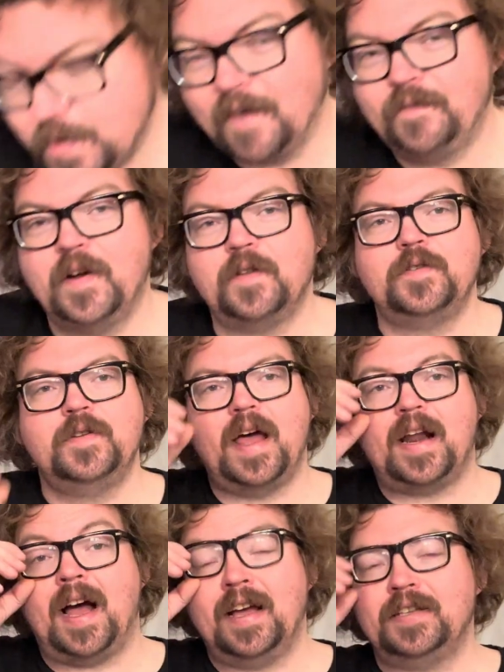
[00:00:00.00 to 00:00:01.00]
I fell through
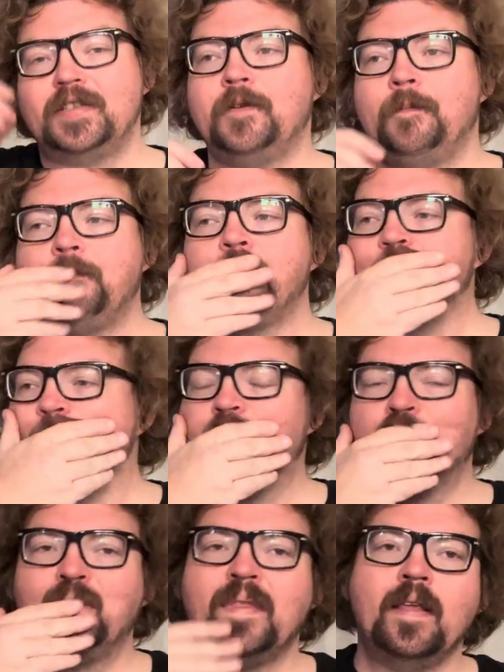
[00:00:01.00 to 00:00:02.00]
that ice
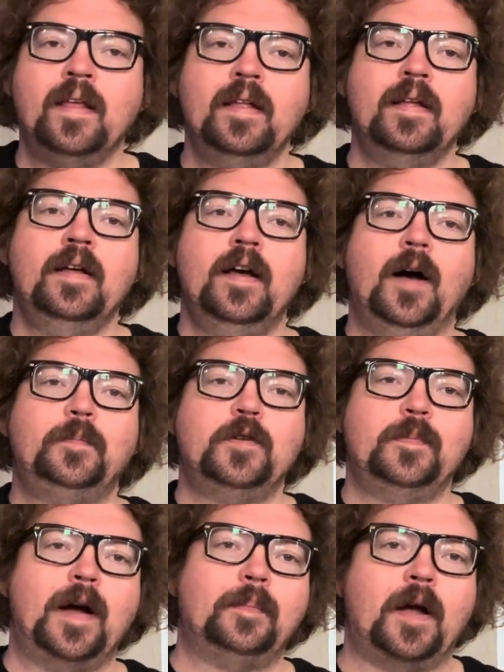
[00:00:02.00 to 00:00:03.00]
up to
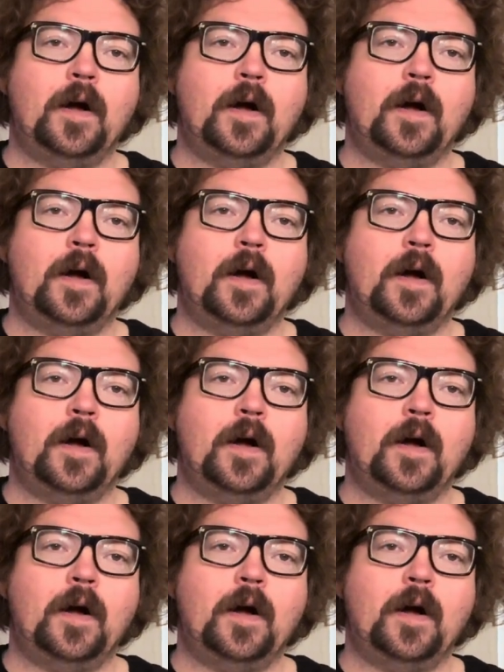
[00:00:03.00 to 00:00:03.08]
about my